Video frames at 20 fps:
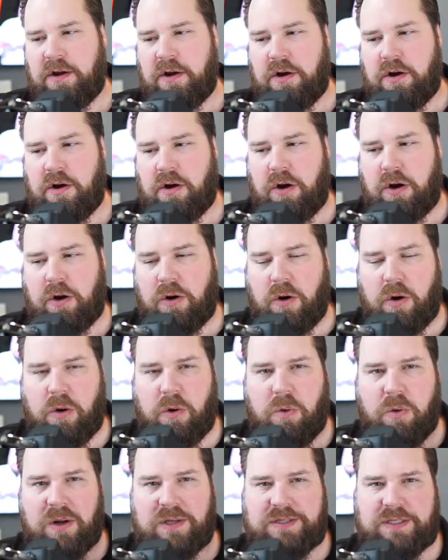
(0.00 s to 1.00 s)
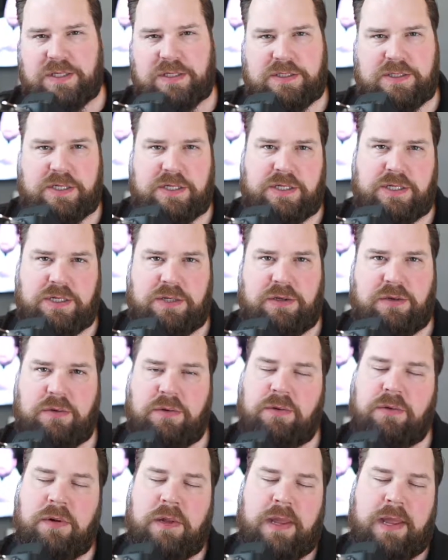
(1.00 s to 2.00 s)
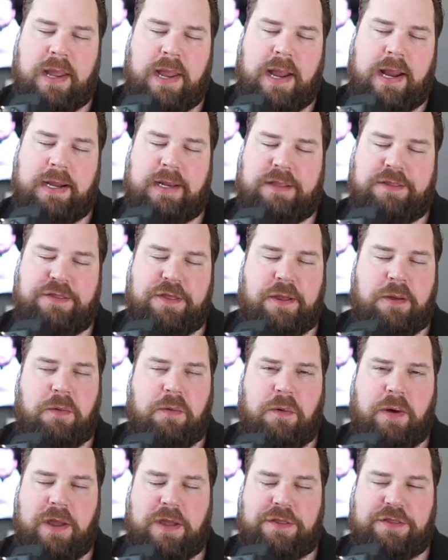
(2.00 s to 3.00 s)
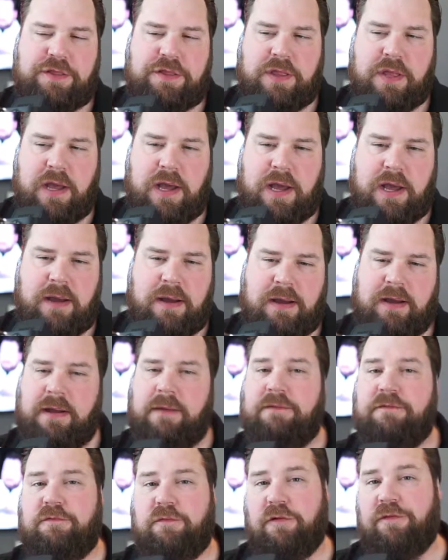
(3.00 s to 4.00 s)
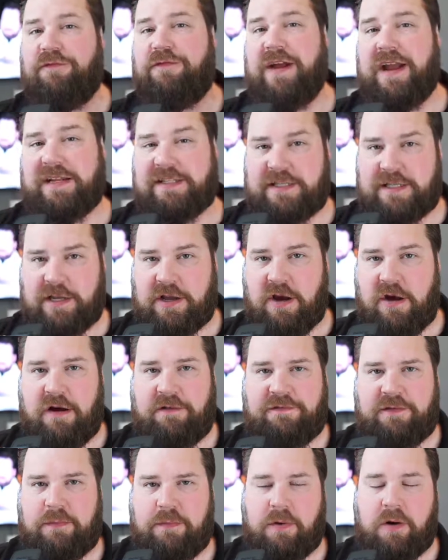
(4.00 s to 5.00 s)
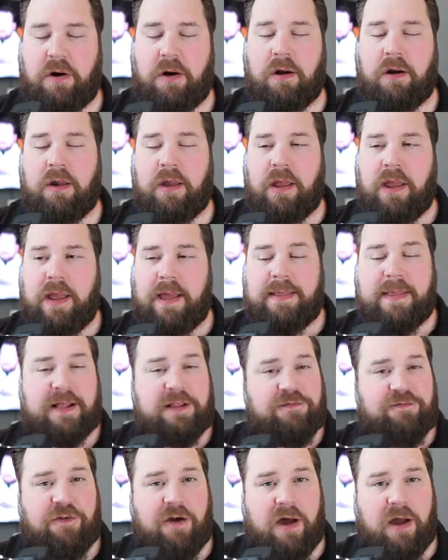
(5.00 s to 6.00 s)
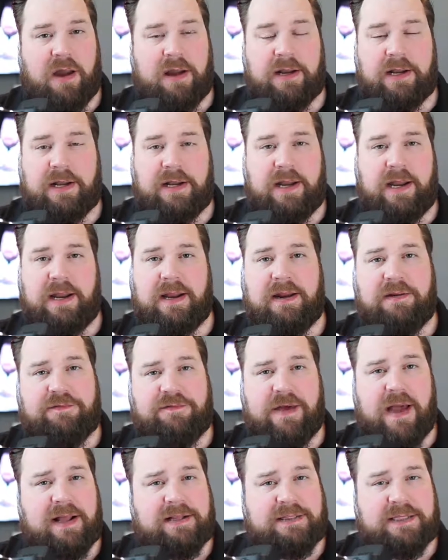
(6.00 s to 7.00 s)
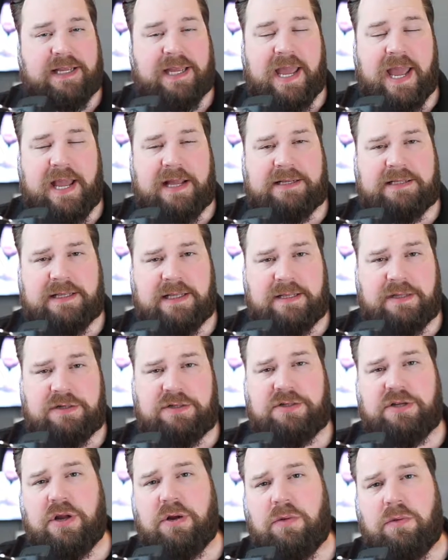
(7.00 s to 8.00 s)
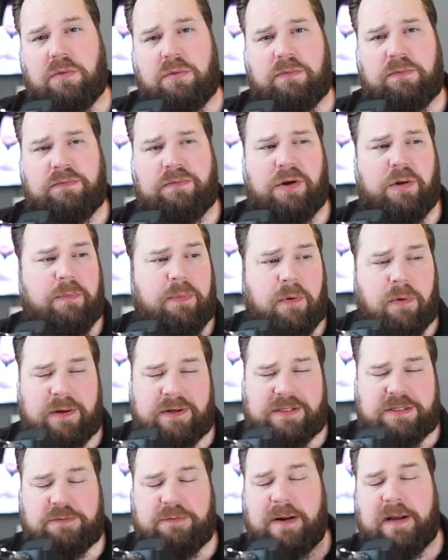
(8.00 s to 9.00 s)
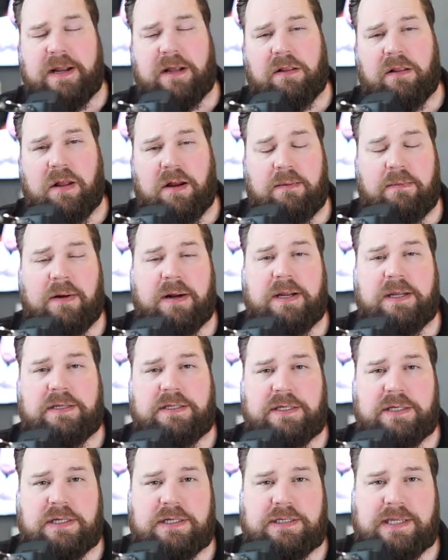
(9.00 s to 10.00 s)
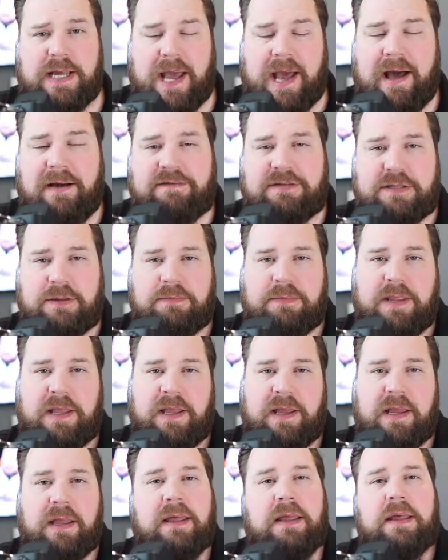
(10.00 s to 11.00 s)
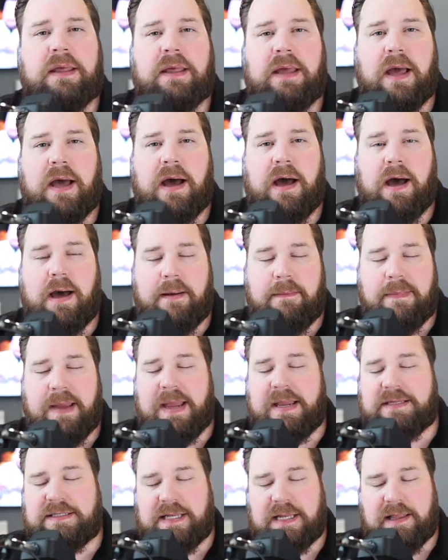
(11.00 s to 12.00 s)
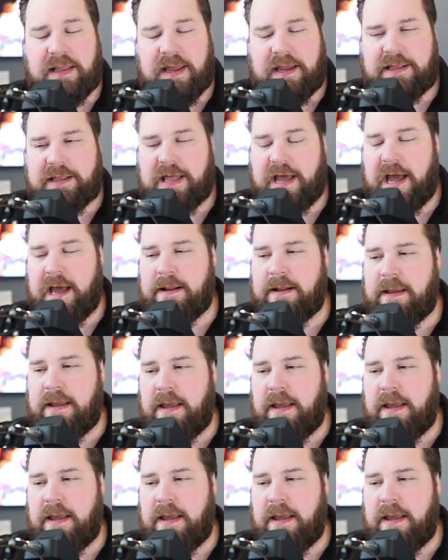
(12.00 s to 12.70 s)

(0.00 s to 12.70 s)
her goal wasn't to do anything with a real fancy coffee bar, and that's fine. And if that's the case, then there's no point in spending a lot of money to have something amazing like that.